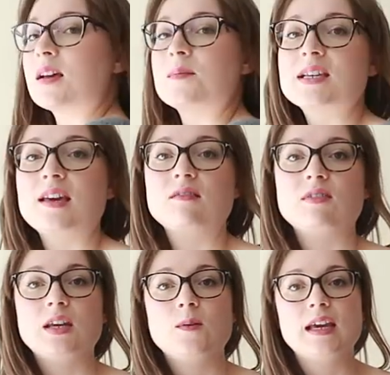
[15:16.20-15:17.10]
it's come together
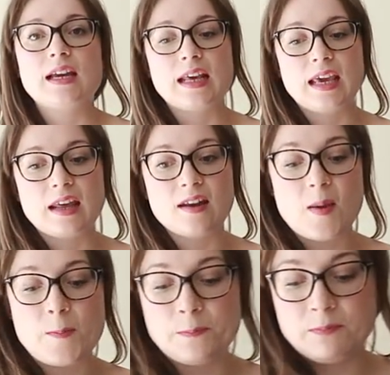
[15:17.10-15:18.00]
really quickly, and
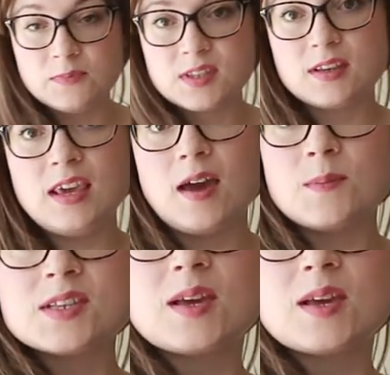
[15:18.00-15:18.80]
I'm yeah I'm